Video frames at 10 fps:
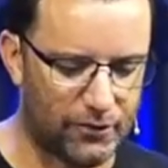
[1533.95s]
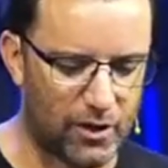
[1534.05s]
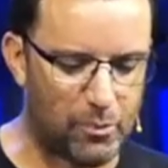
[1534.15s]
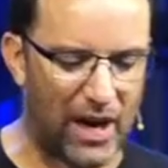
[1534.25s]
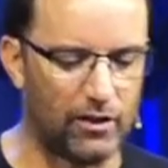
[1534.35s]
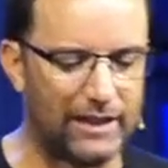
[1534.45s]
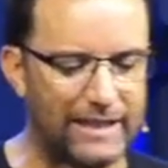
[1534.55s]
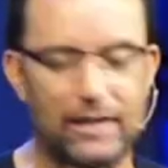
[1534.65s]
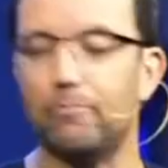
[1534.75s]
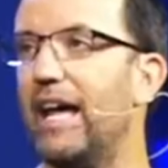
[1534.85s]
the
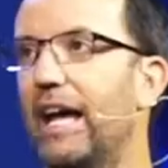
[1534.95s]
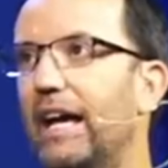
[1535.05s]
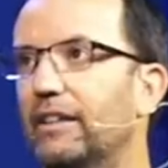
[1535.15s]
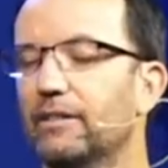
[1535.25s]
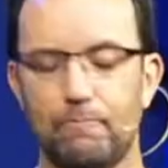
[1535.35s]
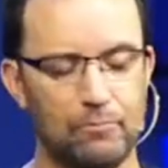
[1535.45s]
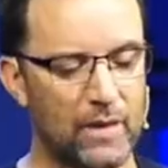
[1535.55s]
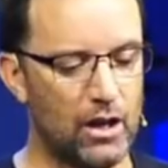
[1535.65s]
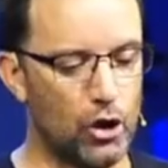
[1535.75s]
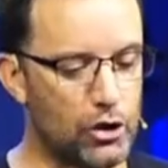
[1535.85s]
paralytic man
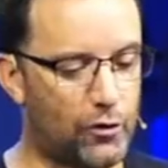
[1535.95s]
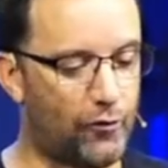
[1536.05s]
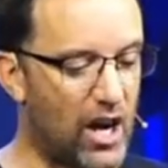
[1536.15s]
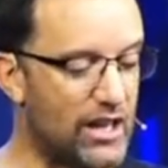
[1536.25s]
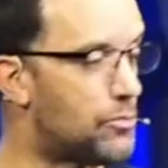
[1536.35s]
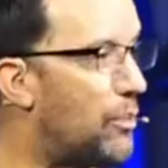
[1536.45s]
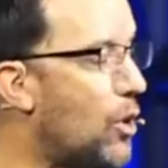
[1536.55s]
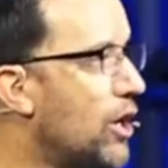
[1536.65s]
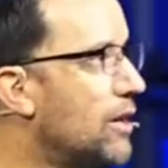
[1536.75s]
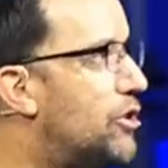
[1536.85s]
whose friends
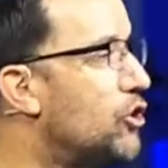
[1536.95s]
brought him to